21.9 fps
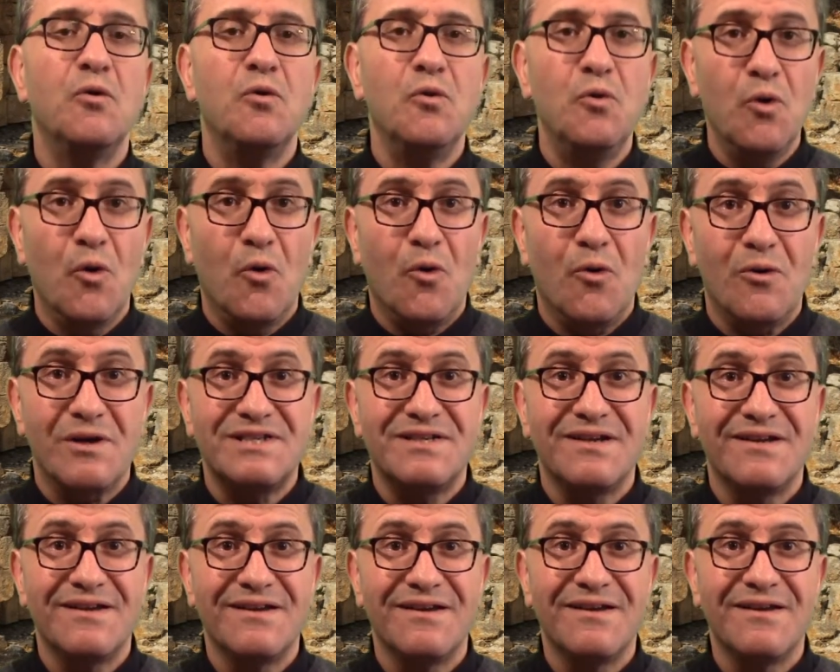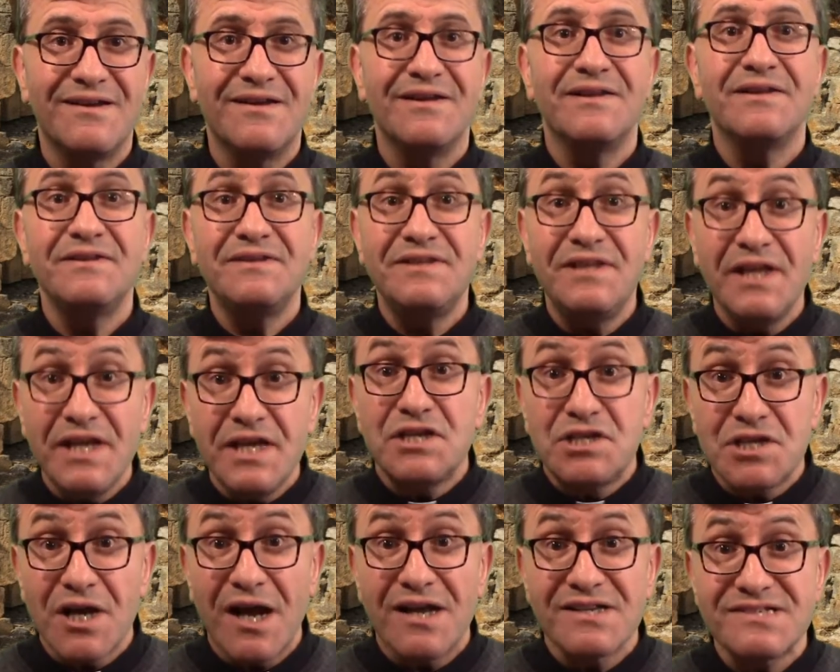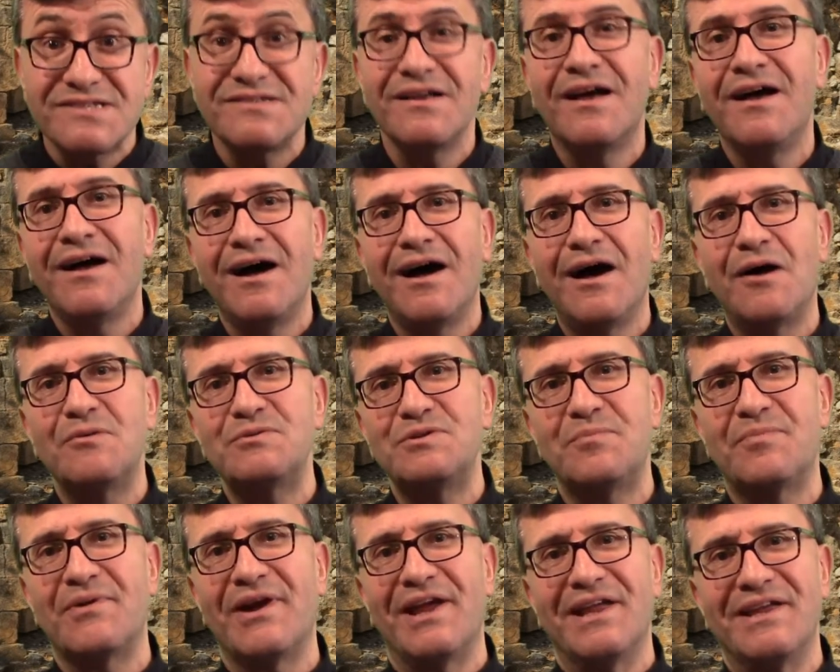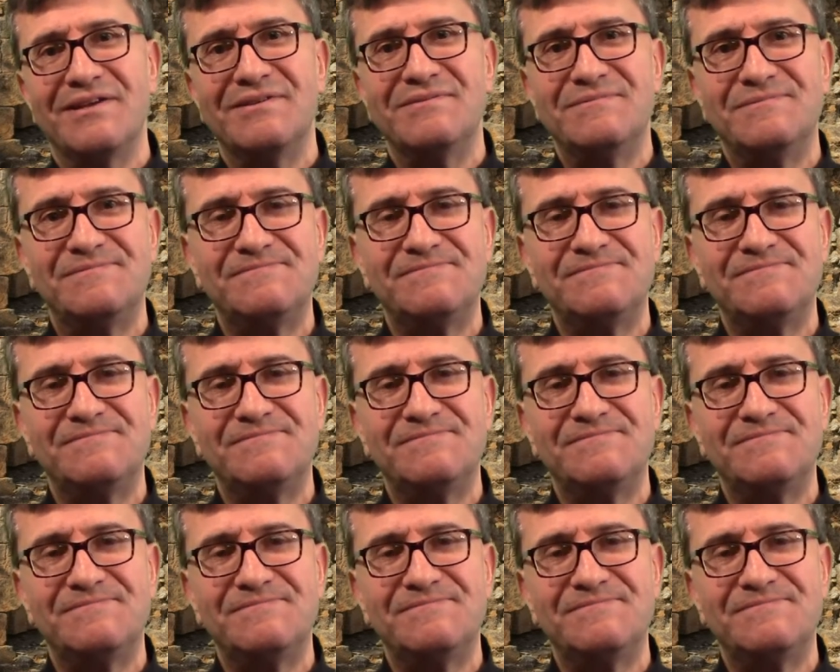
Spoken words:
Lord, teach us how to pray.